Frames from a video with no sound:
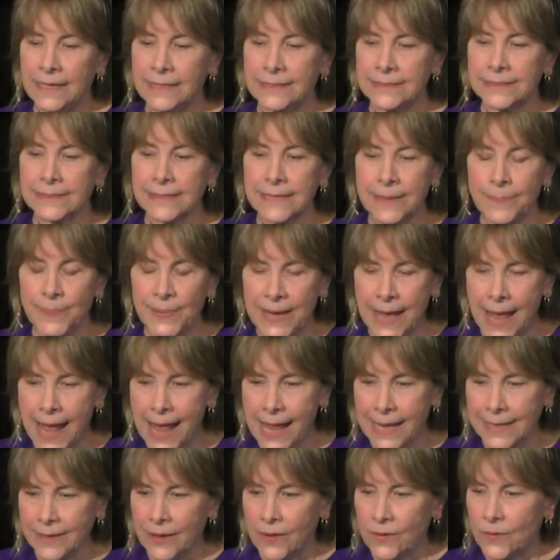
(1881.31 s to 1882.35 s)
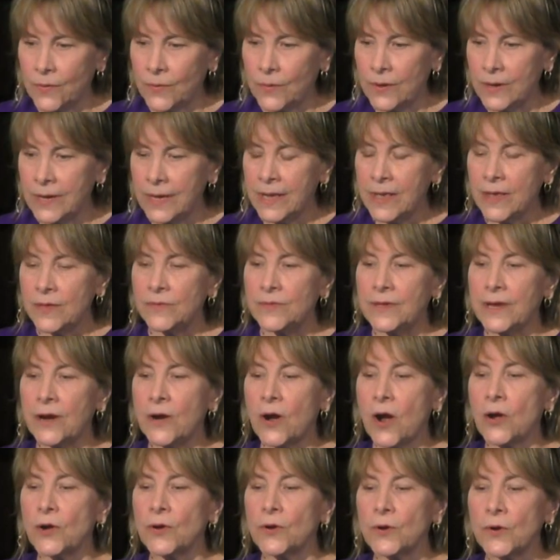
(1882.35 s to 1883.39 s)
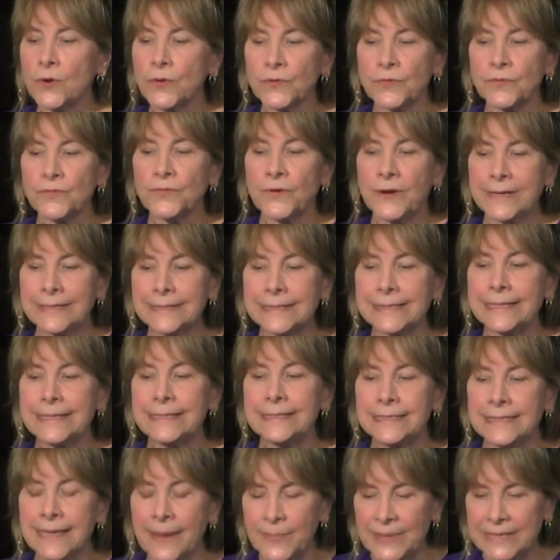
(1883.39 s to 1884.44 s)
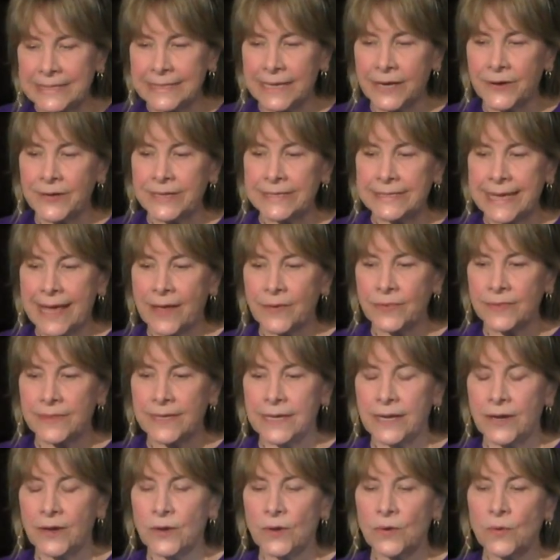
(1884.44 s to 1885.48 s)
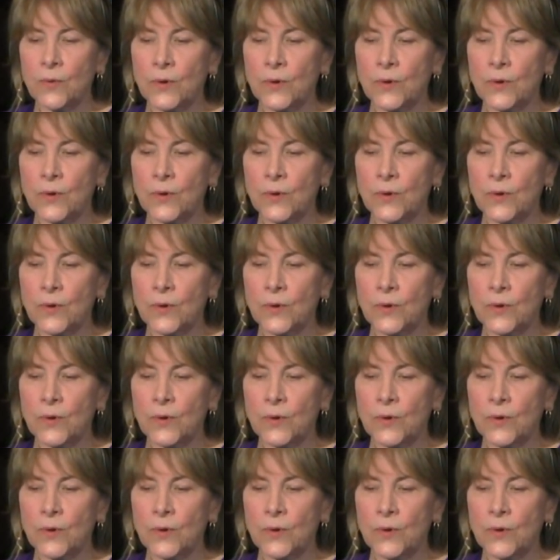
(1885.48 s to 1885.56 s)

Sleepy Hollow, there are earth-friendly cemeteries out there